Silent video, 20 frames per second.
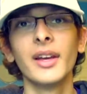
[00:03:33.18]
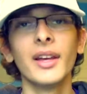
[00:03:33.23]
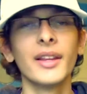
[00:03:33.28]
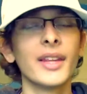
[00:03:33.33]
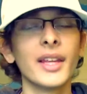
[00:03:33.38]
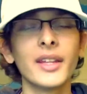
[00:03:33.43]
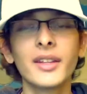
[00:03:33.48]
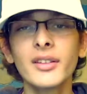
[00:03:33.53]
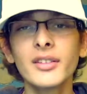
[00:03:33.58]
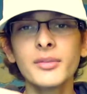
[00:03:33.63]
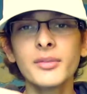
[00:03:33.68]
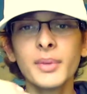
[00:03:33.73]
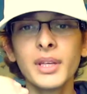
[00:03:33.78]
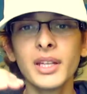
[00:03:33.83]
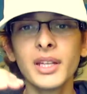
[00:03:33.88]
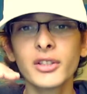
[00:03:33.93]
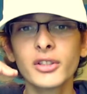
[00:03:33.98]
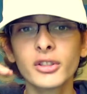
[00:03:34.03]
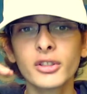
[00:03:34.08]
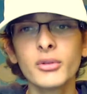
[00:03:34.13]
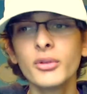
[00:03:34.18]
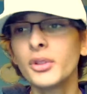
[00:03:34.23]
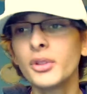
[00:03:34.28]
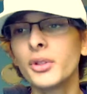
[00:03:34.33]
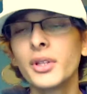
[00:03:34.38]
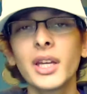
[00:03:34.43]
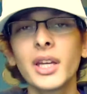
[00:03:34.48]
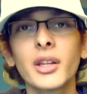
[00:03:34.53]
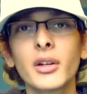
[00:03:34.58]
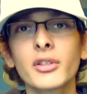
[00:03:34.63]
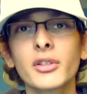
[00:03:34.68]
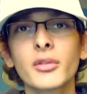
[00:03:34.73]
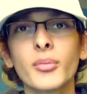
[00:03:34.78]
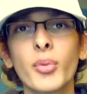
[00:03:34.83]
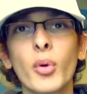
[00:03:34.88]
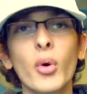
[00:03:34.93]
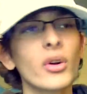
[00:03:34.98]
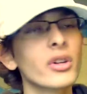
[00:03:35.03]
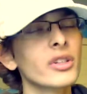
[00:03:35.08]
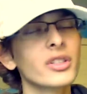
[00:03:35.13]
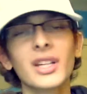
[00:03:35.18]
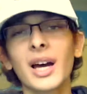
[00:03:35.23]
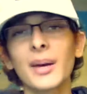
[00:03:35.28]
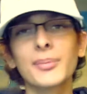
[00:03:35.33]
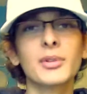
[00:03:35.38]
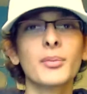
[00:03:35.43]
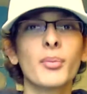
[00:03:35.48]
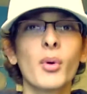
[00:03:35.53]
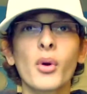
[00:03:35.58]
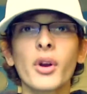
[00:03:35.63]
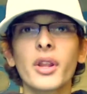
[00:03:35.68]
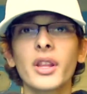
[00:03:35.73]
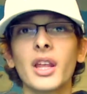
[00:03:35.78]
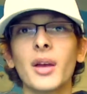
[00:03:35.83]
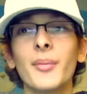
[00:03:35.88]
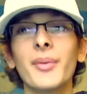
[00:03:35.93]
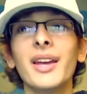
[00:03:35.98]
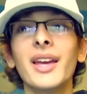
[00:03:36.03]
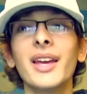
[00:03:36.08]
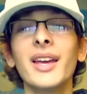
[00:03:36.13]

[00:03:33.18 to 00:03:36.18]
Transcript: That doesn't mean as soon as you get their support, stop supporting them,